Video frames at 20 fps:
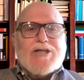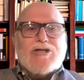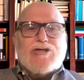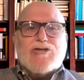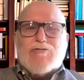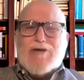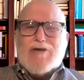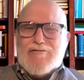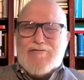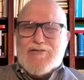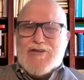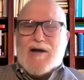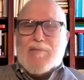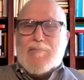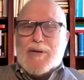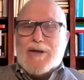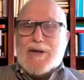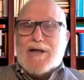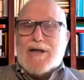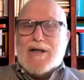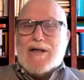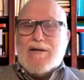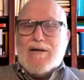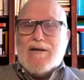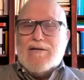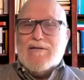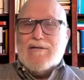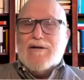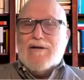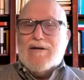to drift up a
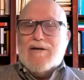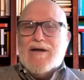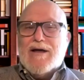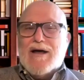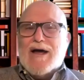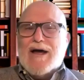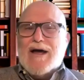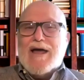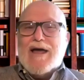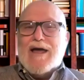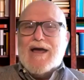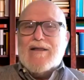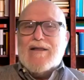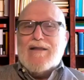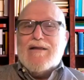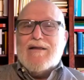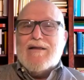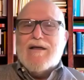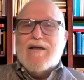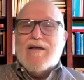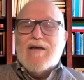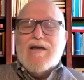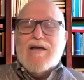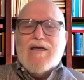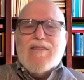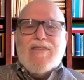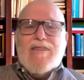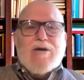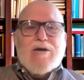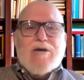little again.
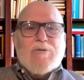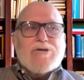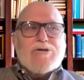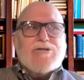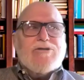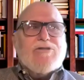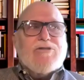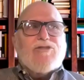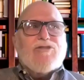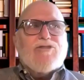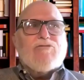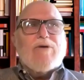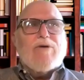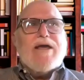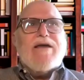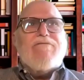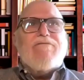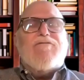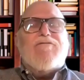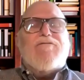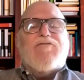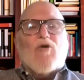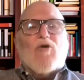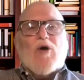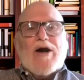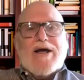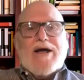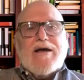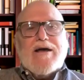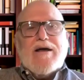They were
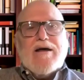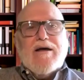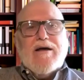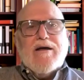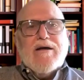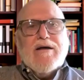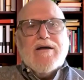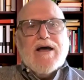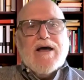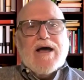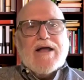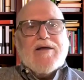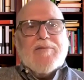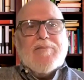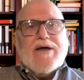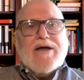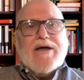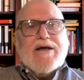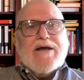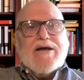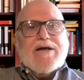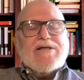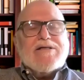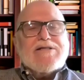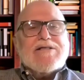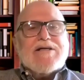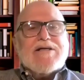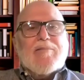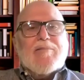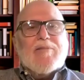$3.40 at the beginning of
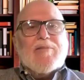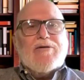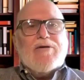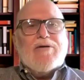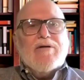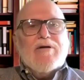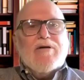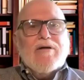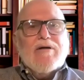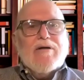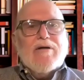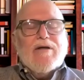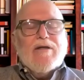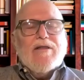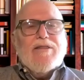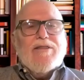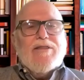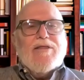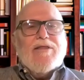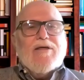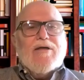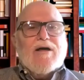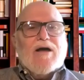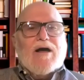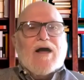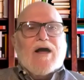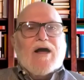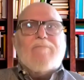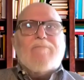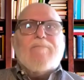the summer.
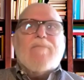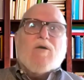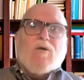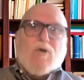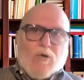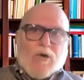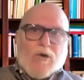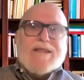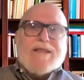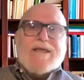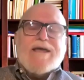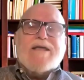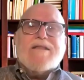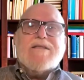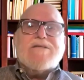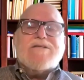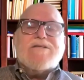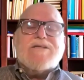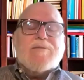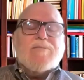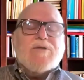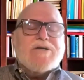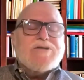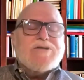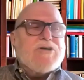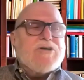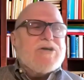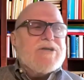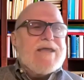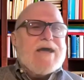or at the end of the summer
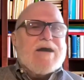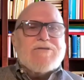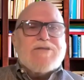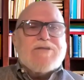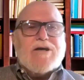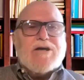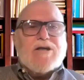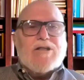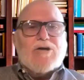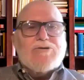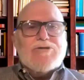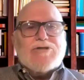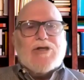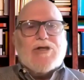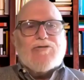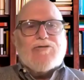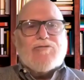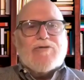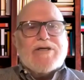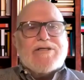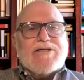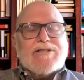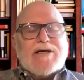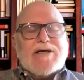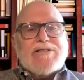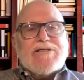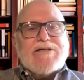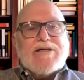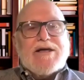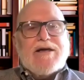last year. Now they're close to
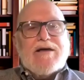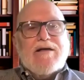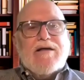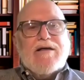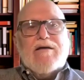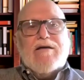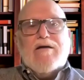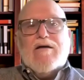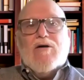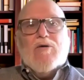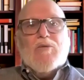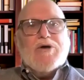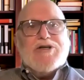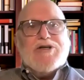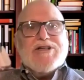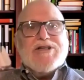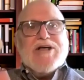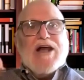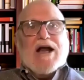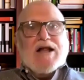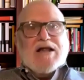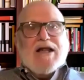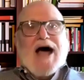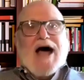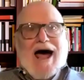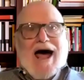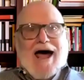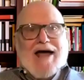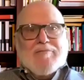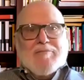360, which isn't a
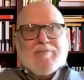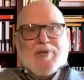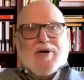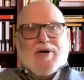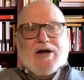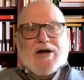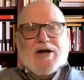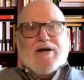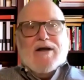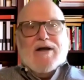lot, but